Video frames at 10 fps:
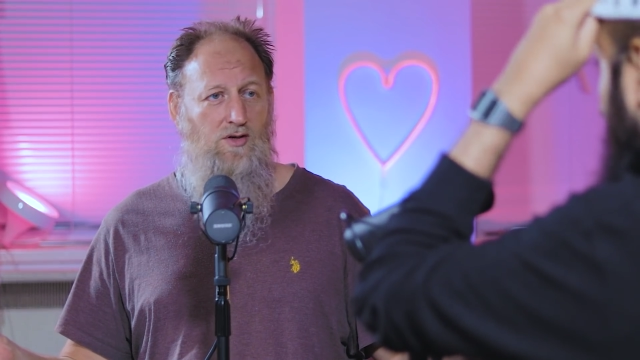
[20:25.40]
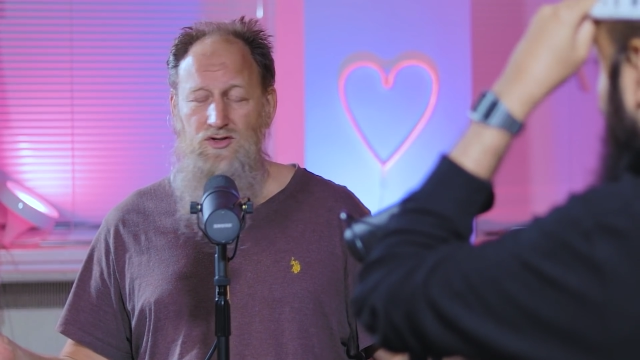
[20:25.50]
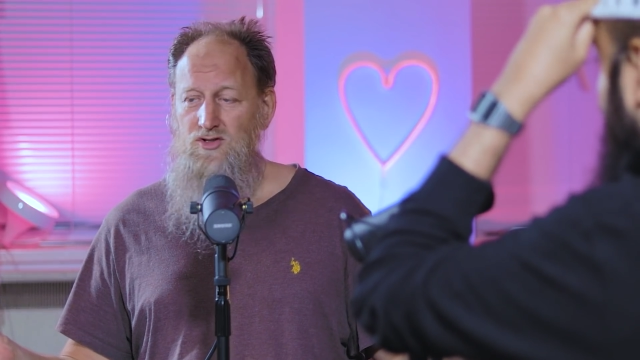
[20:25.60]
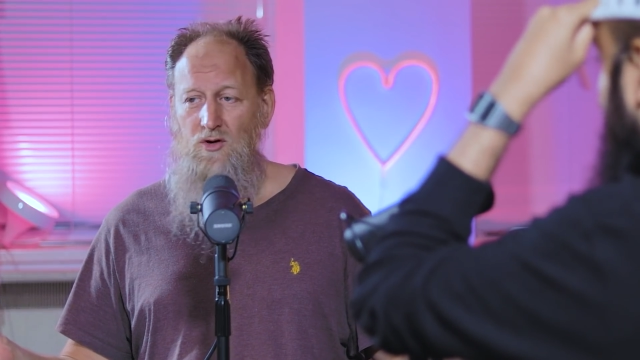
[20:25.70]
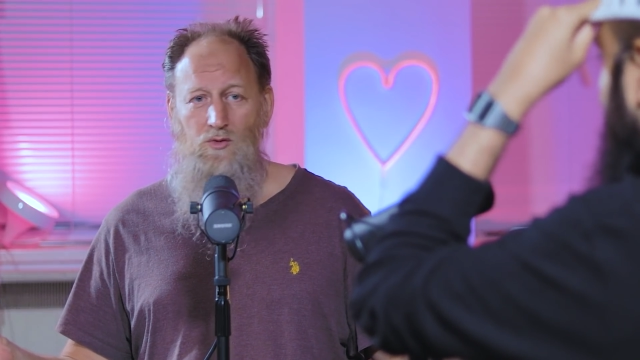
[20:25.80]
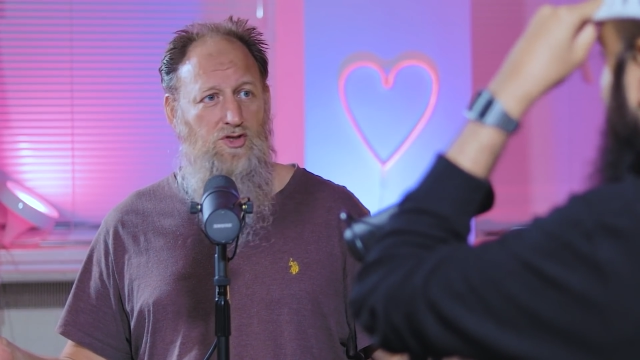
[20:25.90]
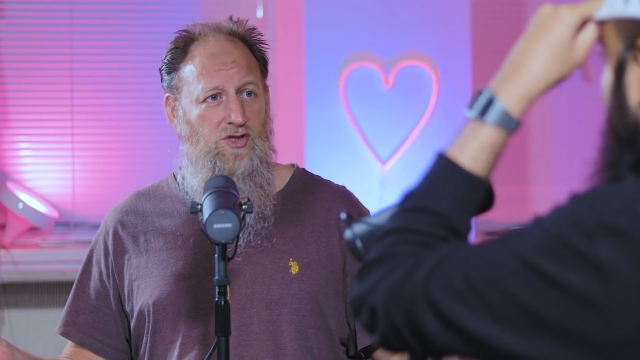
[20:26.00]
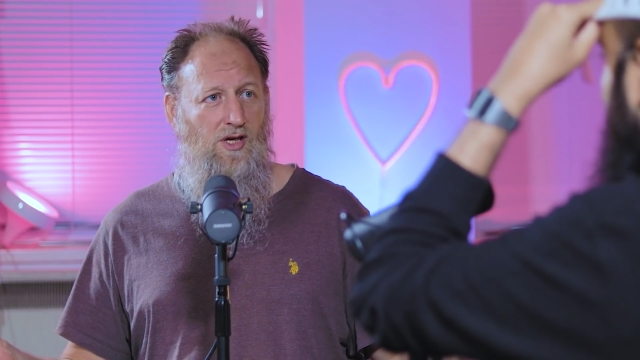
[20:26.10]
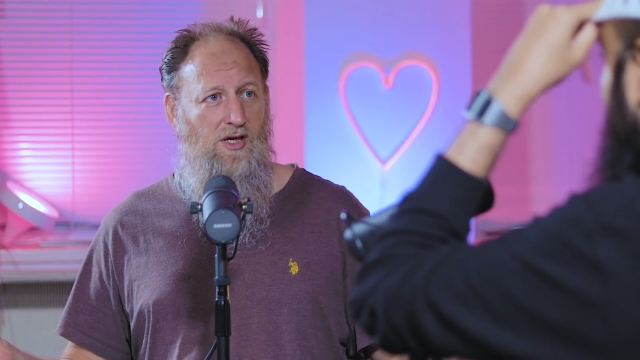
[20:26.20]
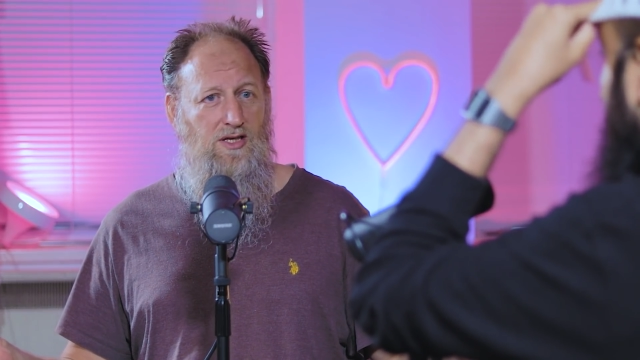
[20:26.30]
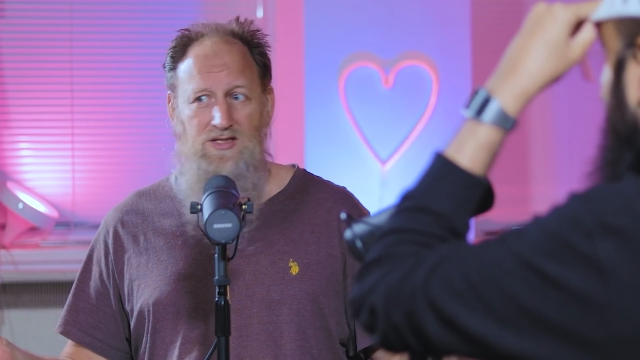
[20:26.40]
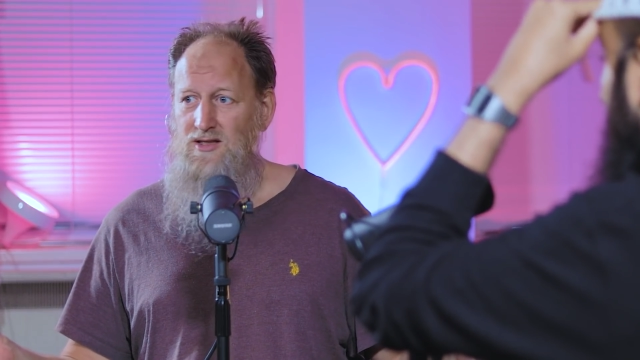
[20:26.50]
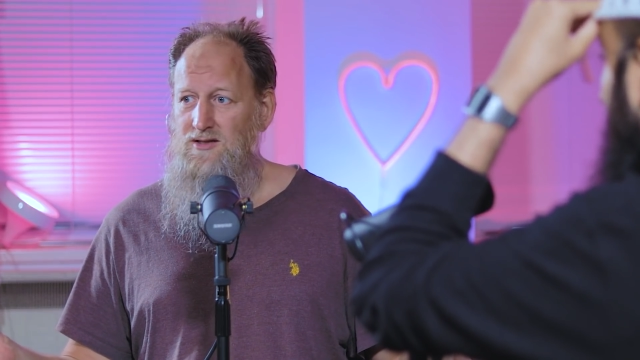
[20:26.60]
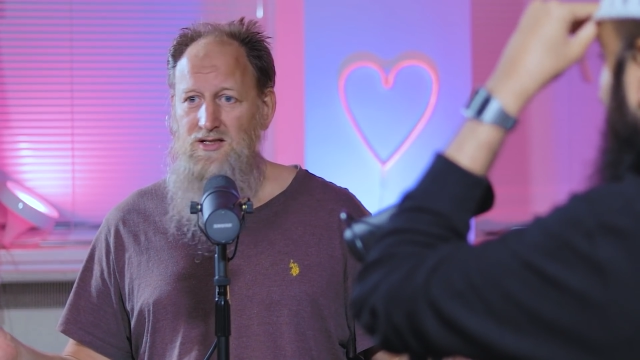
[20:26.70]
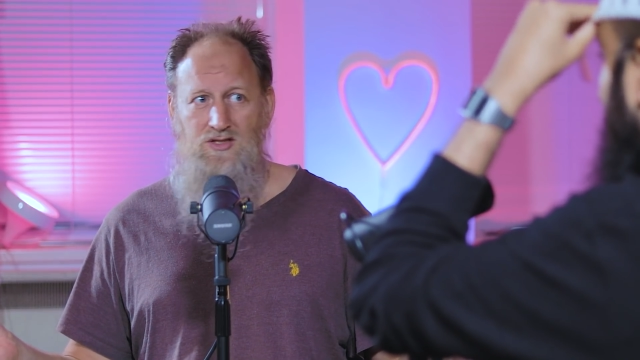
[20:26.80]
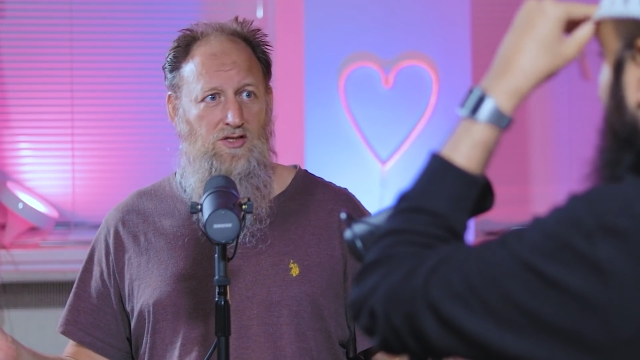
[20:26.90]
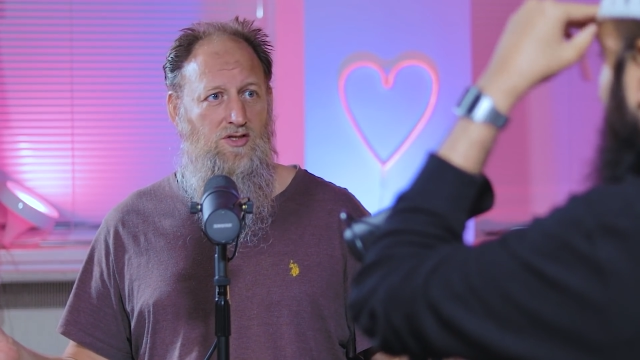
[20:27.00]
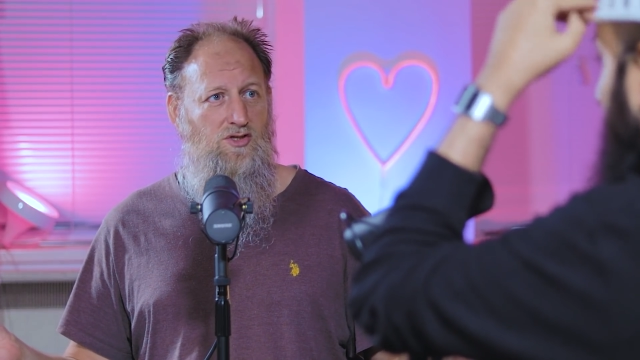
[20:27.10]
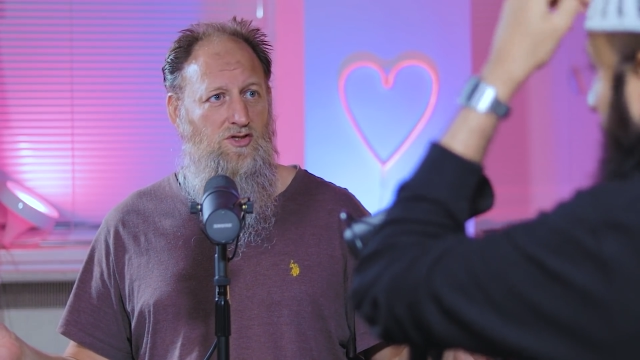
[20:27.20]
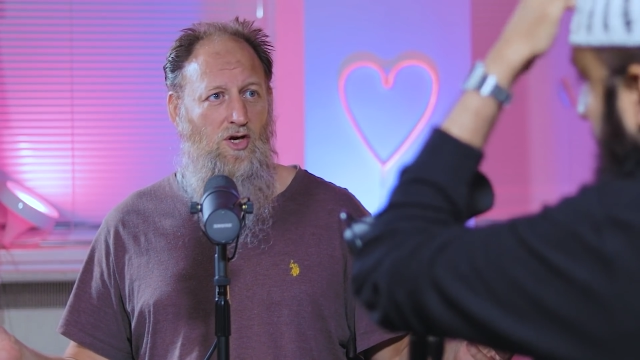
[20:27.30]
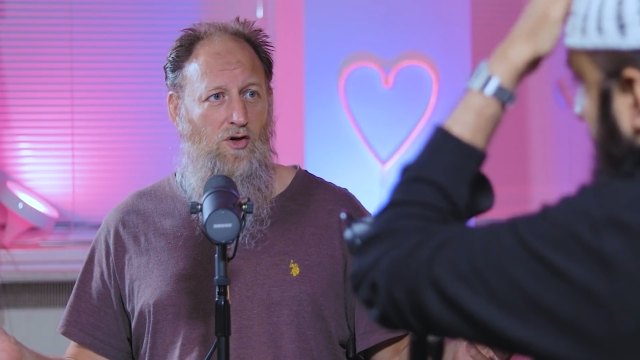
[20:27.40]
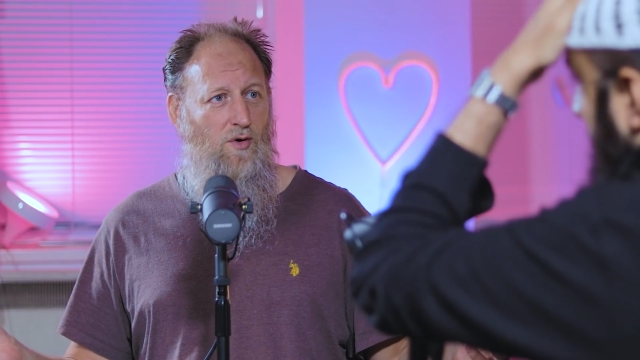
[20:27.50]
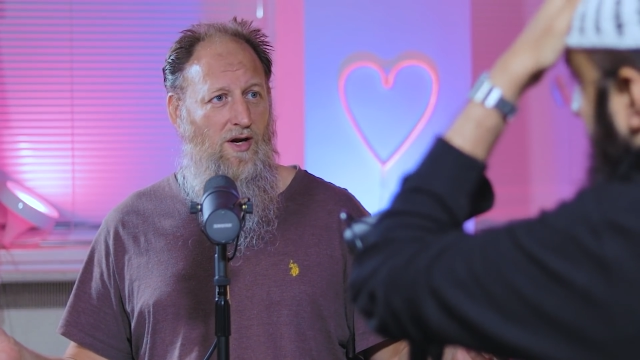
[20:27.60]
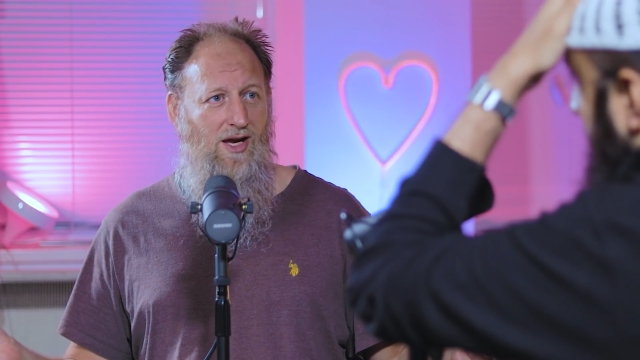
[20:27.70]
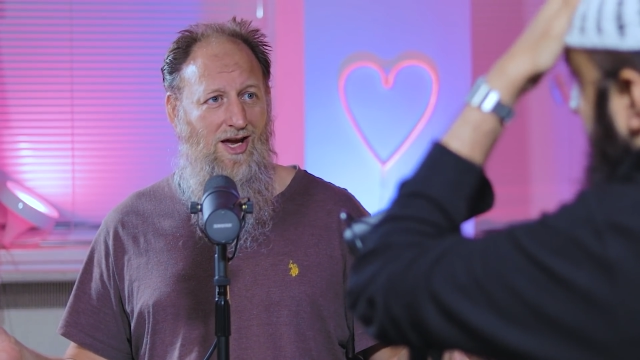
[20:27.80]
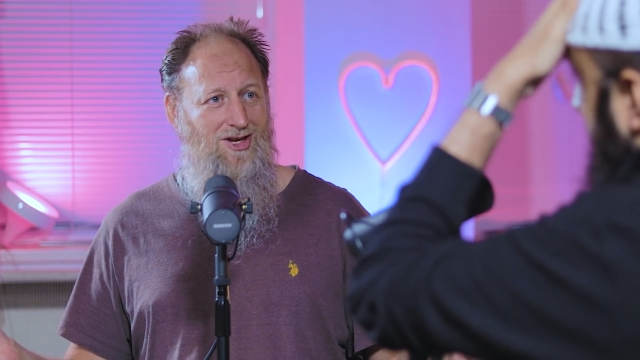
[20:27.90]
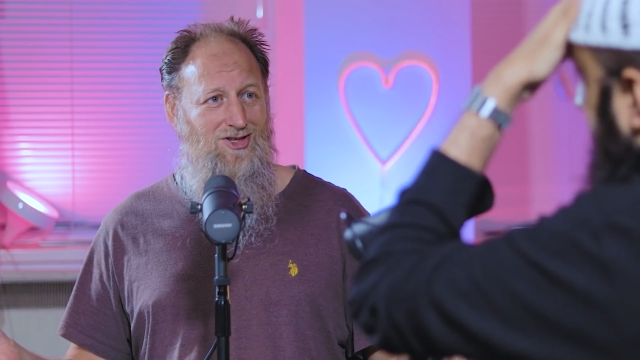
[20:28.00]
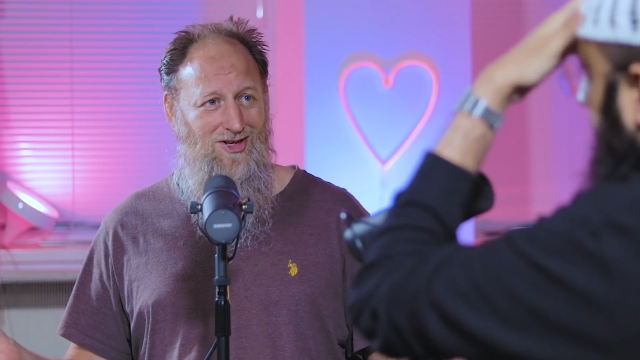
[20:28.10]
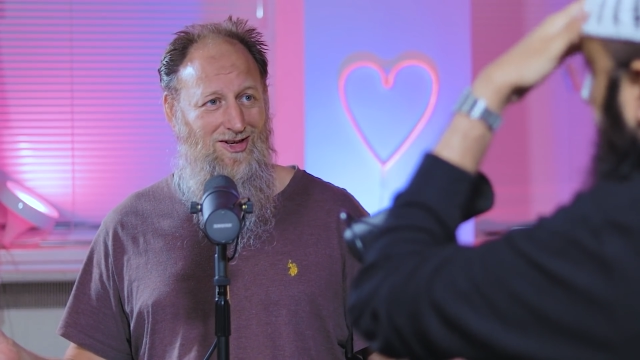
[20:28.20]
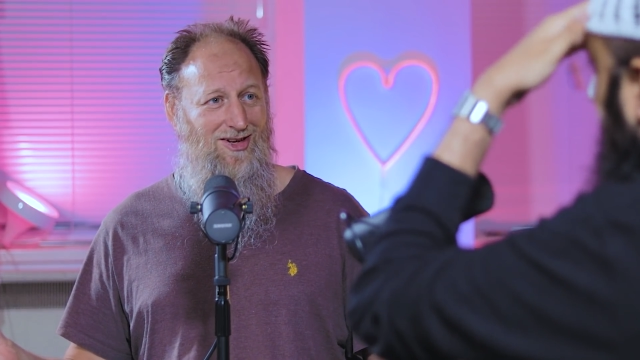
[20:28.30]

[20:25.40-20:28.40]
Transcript: Right? Couldn't stop watching it. He said, this is so engaging.